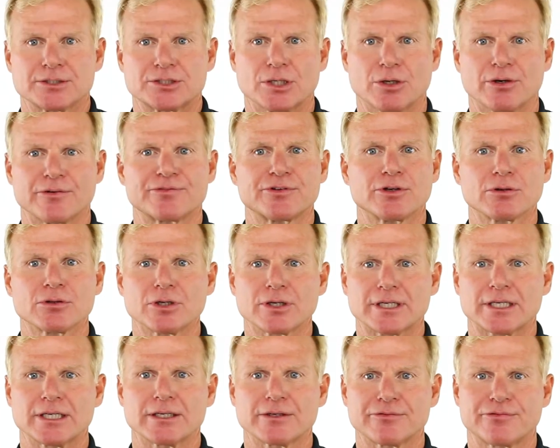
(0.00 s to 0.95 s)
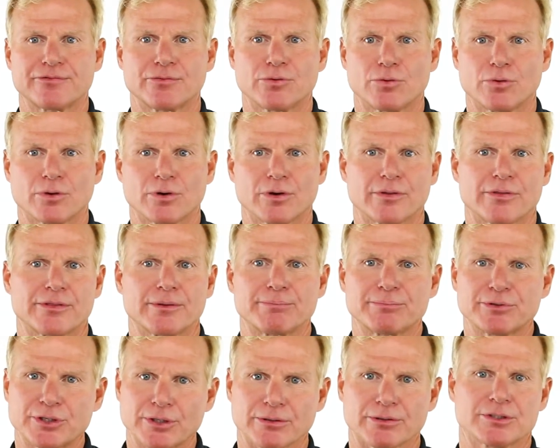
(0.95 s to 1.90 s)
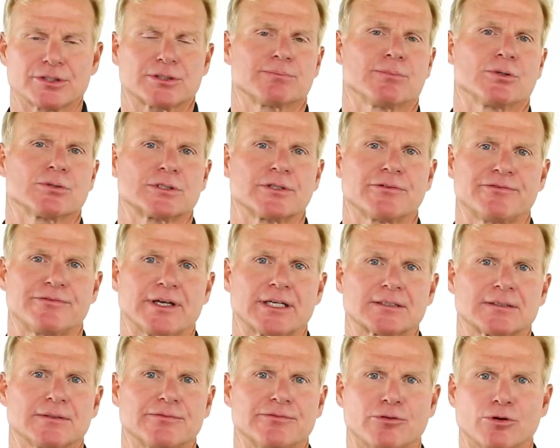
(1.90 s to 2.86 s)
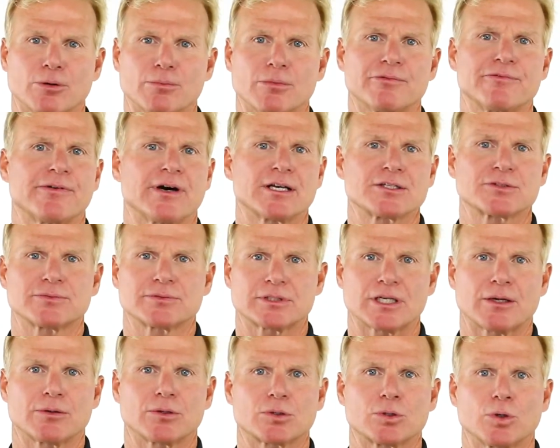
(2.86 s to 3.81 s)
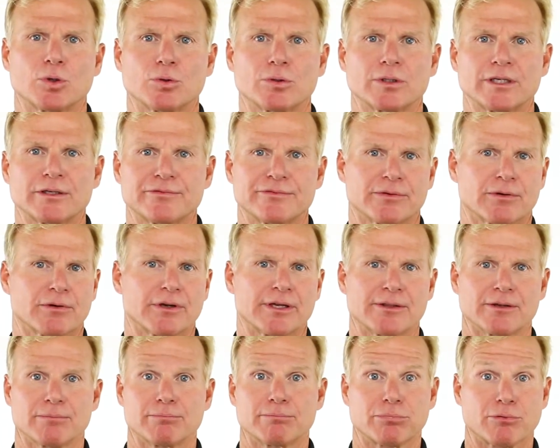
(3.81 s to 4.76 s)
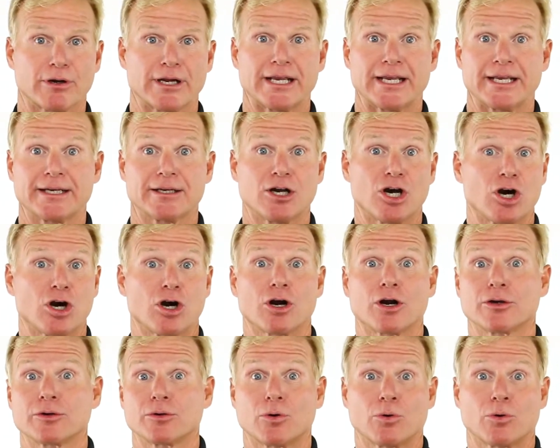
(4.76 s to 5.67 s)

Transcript: So if you're looking for the purest, most effective form of phosphatidylcholine for either brain, heart,